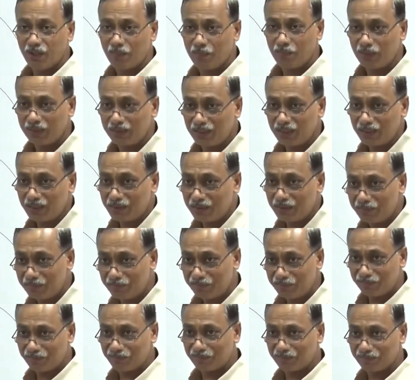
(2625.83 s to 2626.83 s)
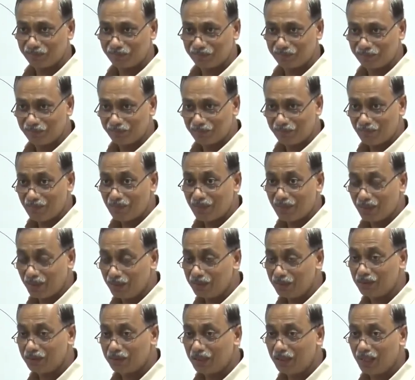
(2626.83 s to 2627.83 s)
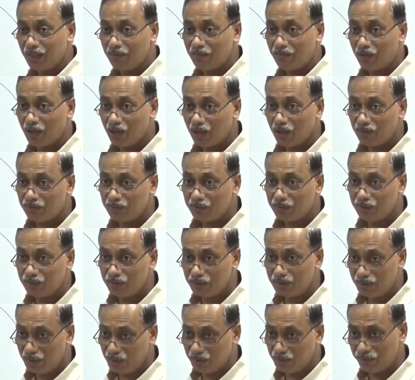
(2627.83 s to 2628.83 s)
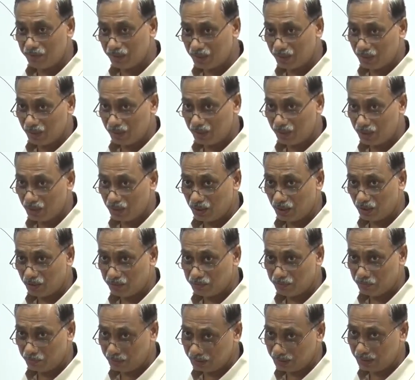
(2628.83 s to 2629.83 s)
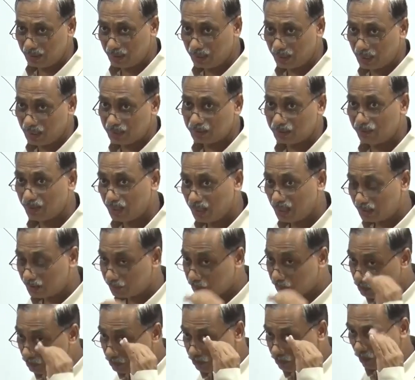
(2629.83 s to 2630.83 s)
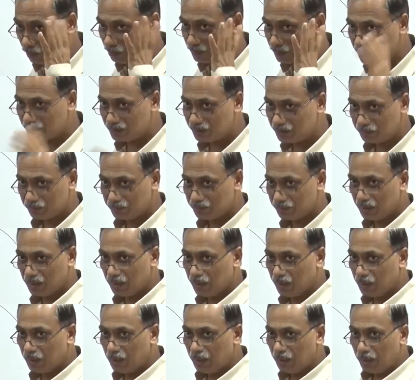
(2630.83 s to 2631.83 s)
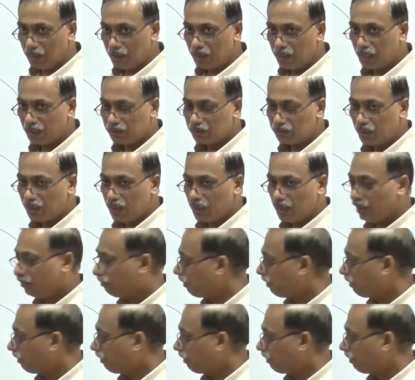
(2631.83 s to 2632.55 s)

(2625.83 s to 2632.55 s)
of budget this is the level of difficulty of budget as well as performance. Naturally,